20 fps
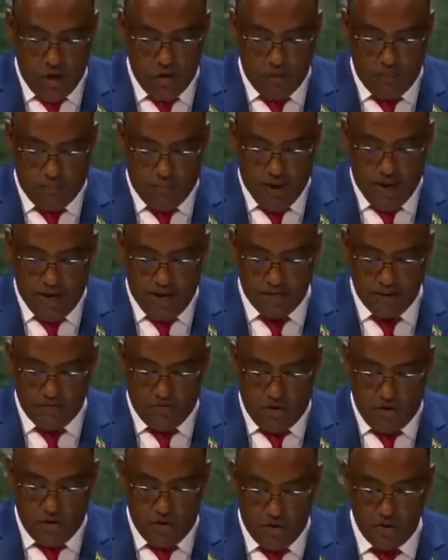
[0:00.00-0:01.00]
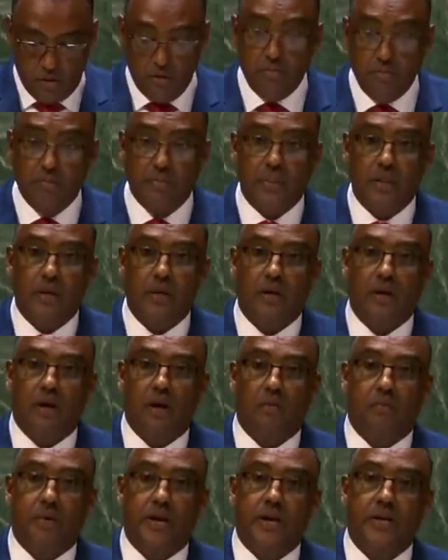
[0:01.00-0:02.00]
our path for
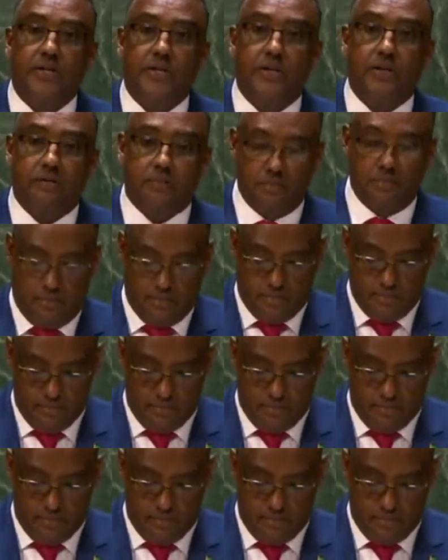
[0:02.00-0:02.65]
cooperation.